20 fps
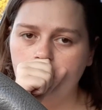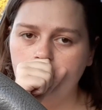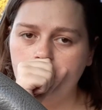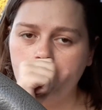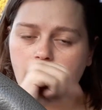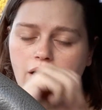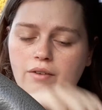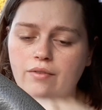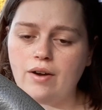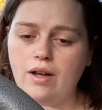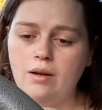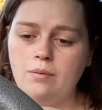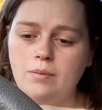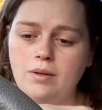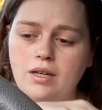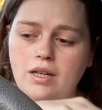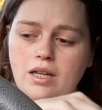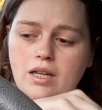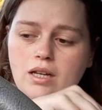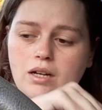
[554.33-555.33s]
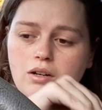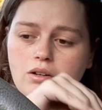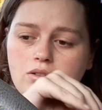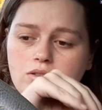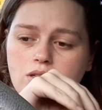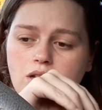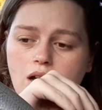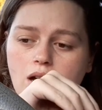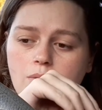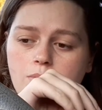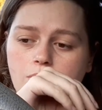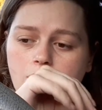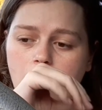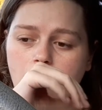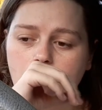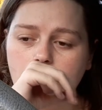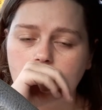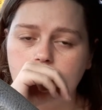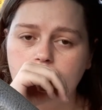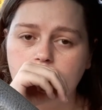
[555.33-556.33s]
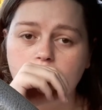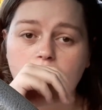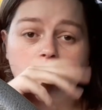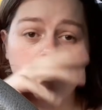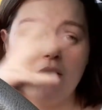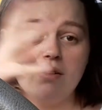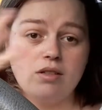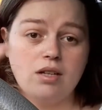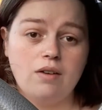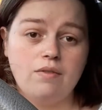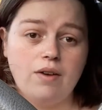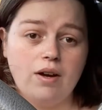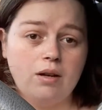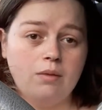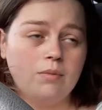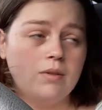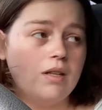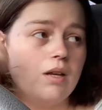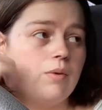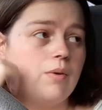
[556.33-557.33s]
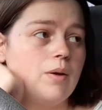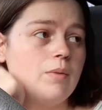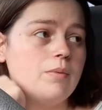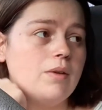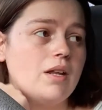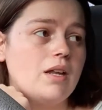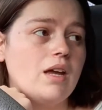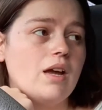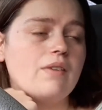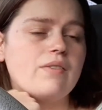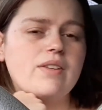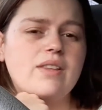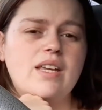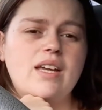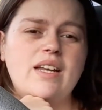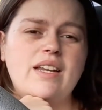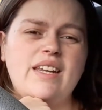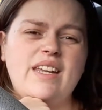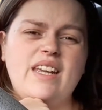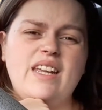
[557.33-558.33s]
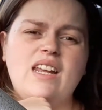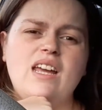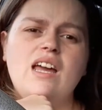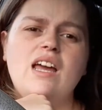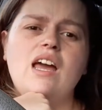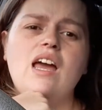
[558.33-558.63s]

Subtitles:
take a vitamin D on top of a multivitamin. That way I'm getting everything I need.